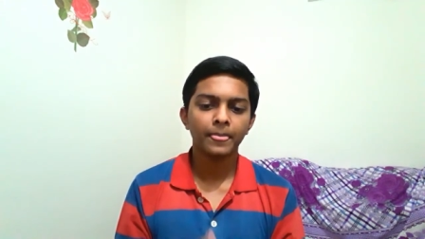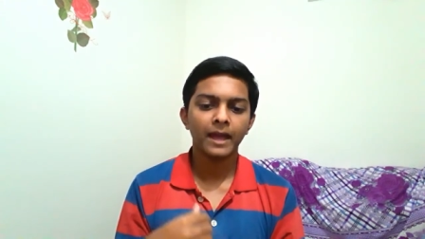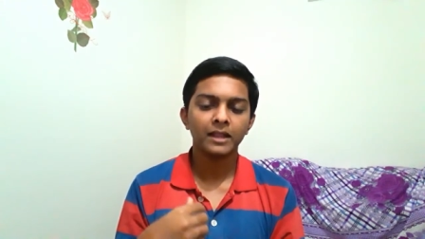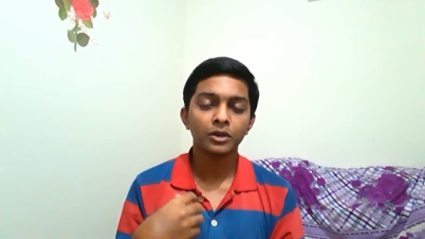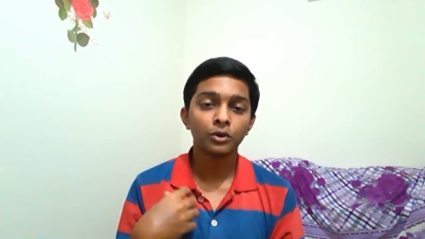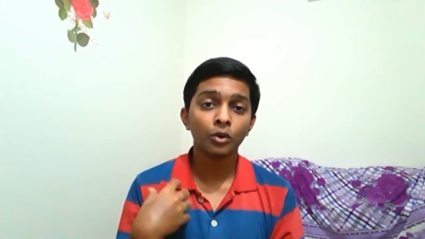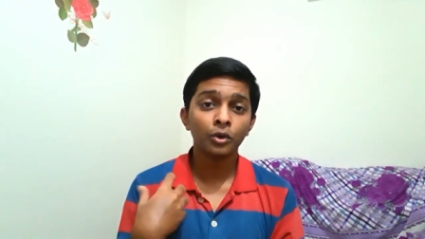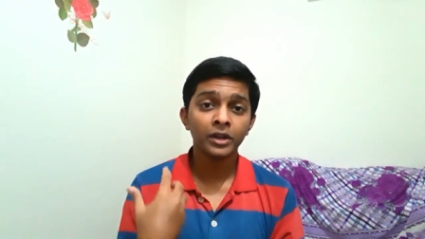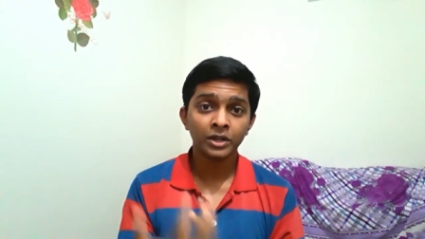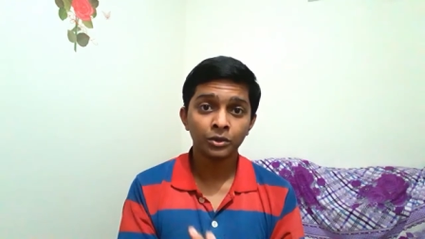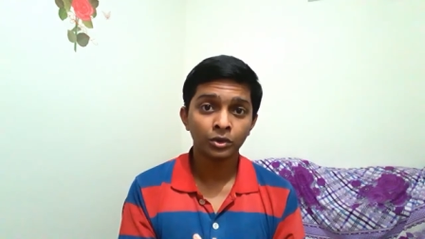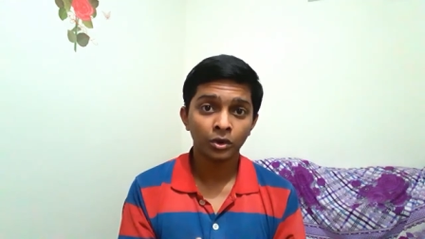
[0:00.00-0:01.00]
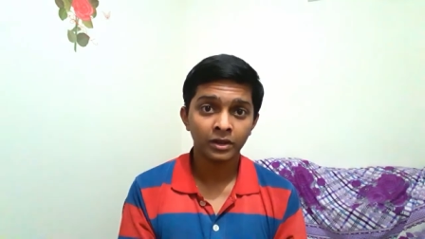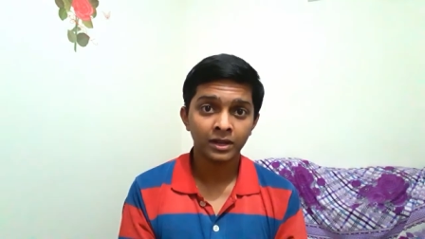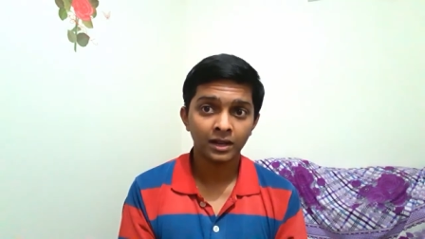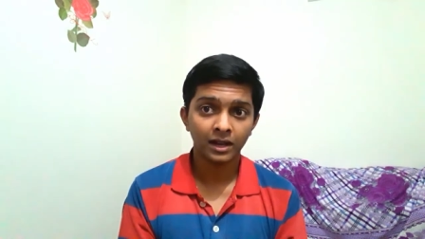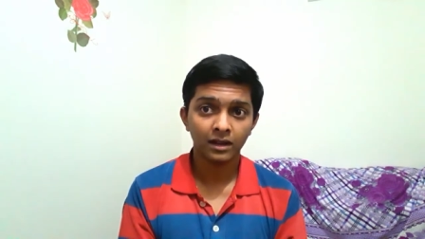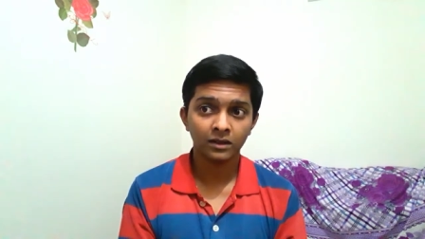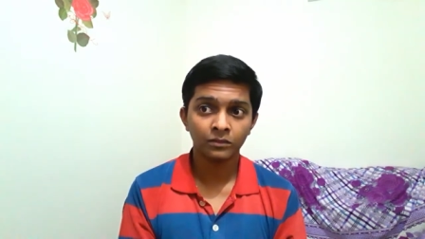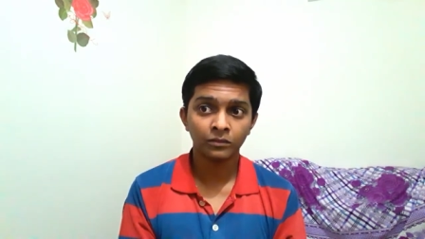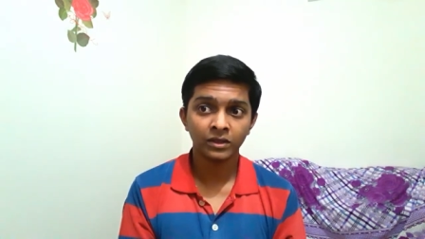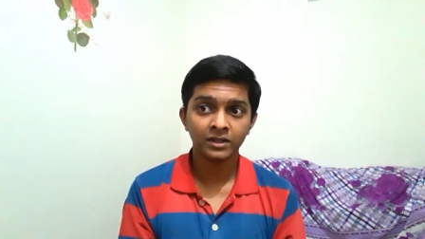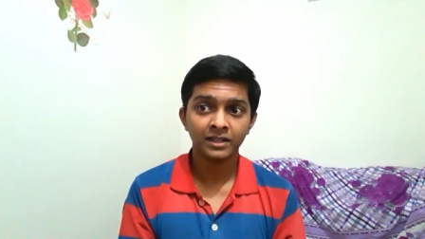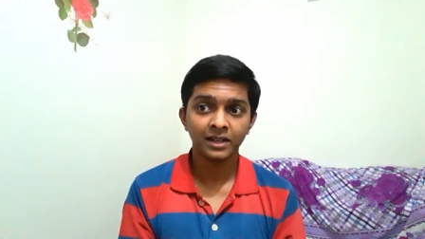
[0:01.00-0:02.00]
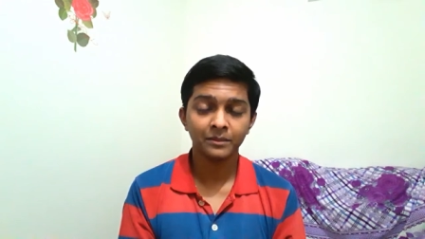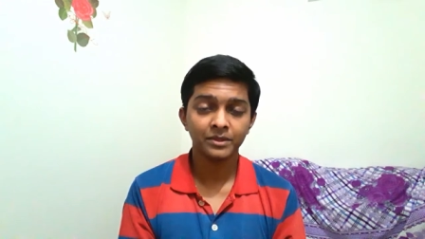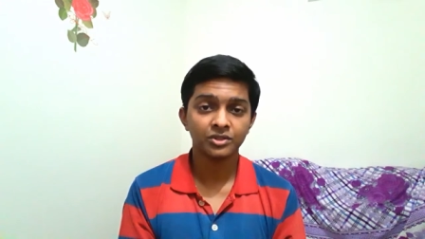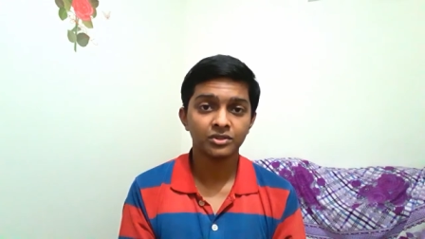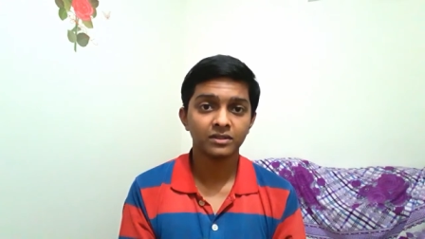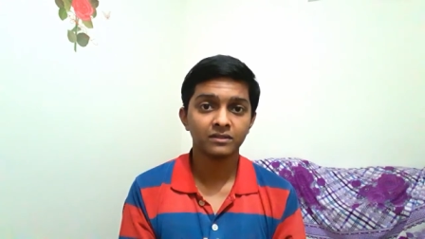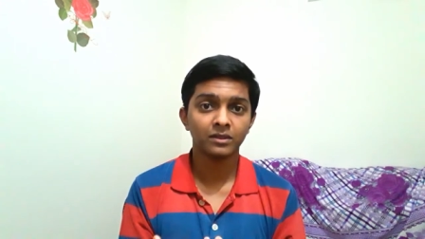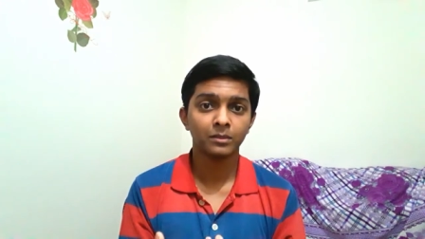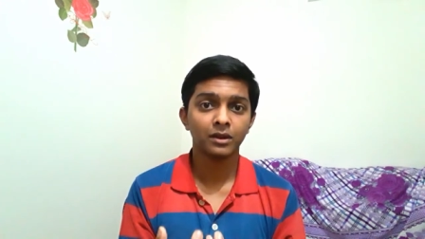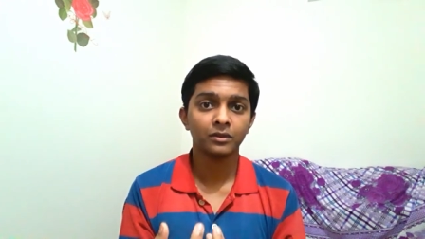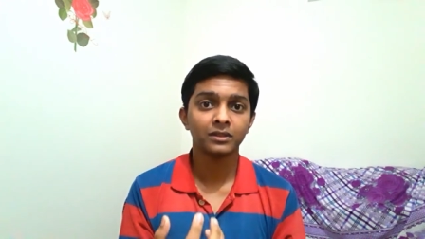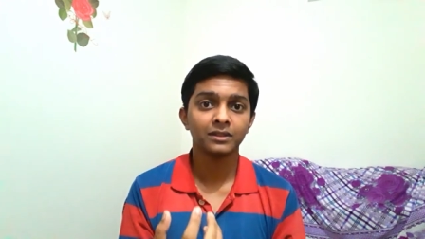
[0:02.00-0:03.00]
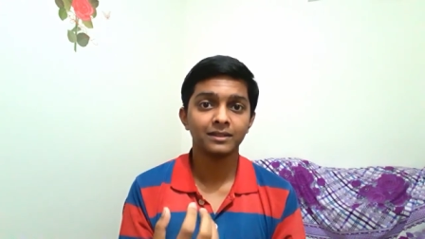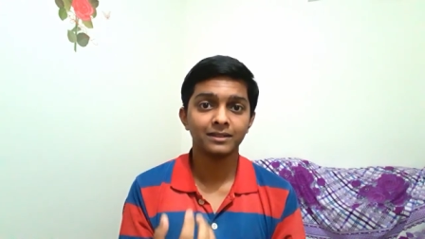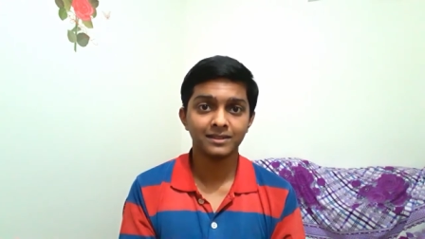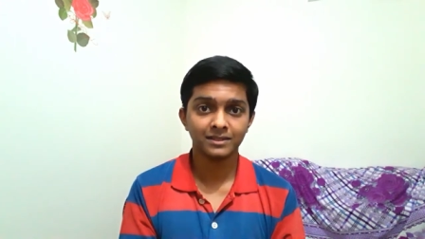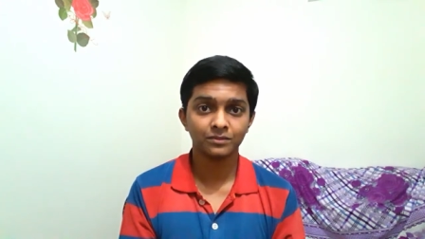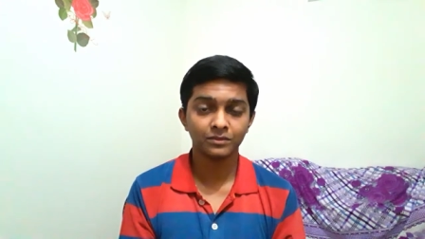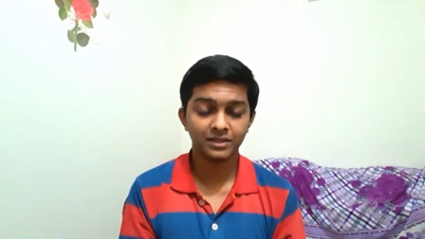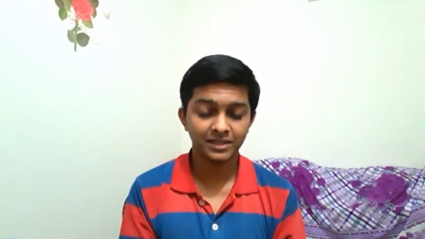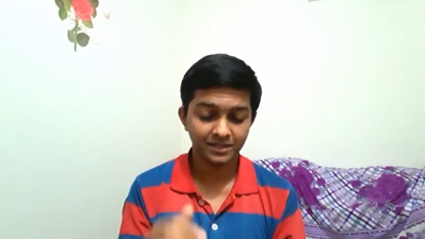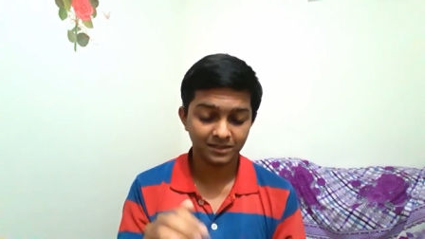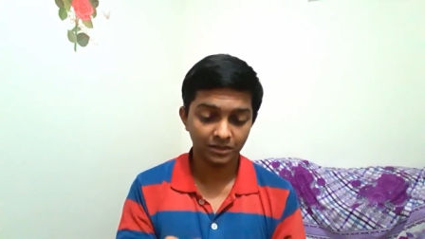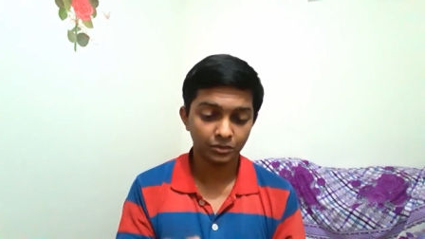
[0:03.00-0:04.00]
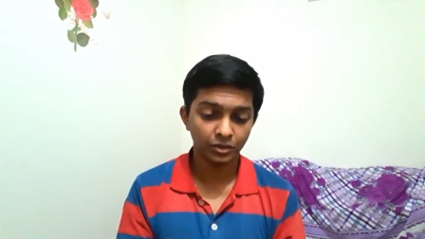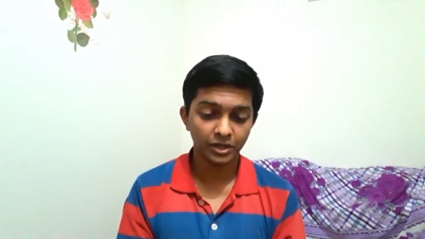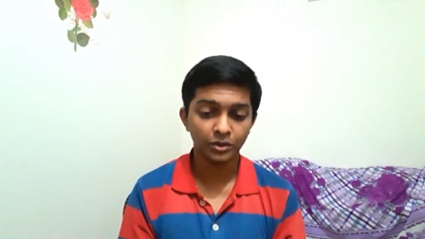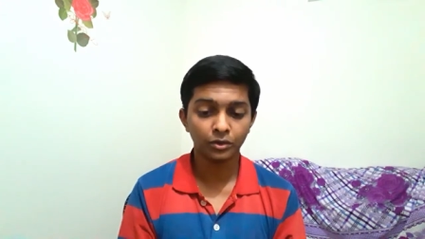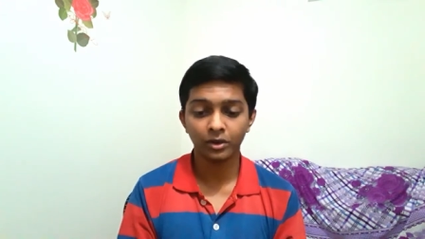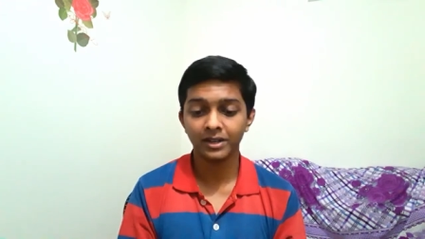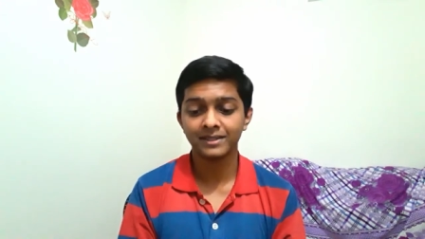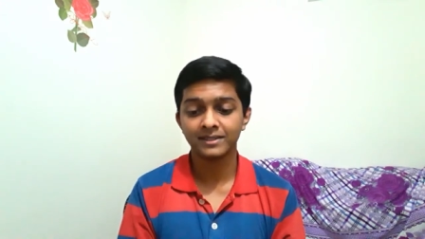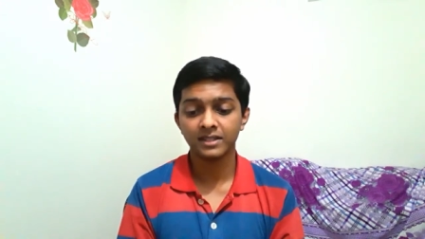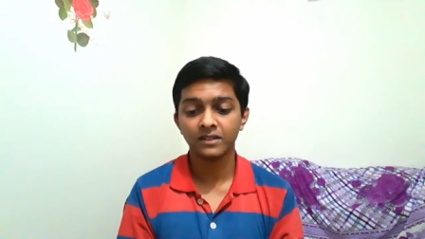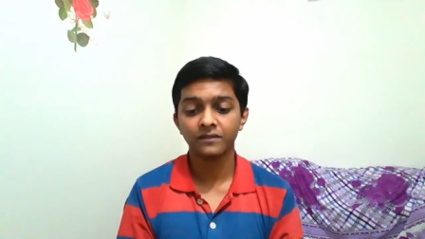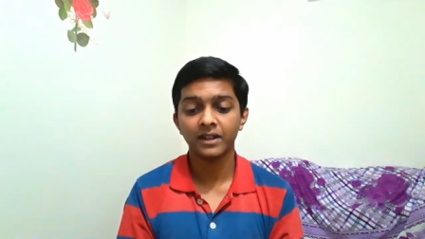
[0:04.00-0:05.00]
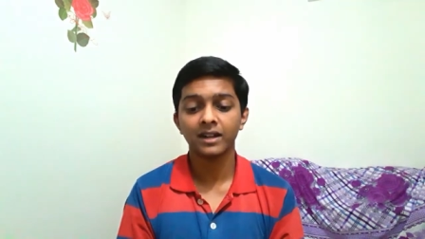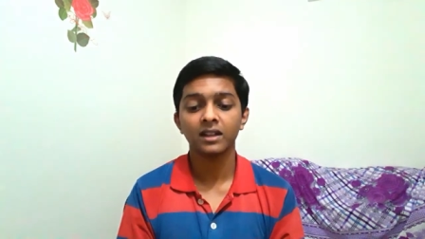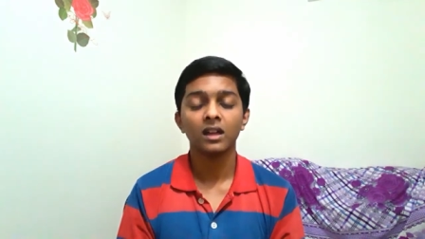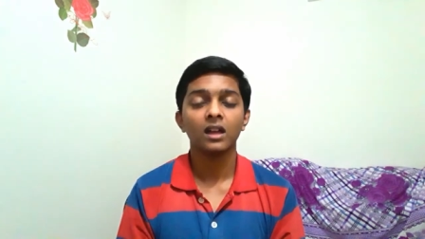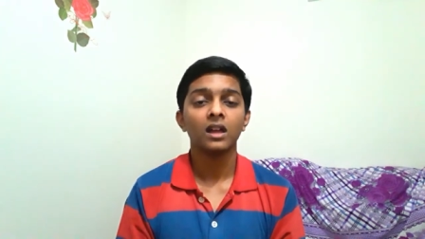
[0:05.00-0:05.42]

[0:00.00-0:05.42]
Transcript: and the coding tutorial, uh, one thing I mentioned about this this the coding tutorial itself that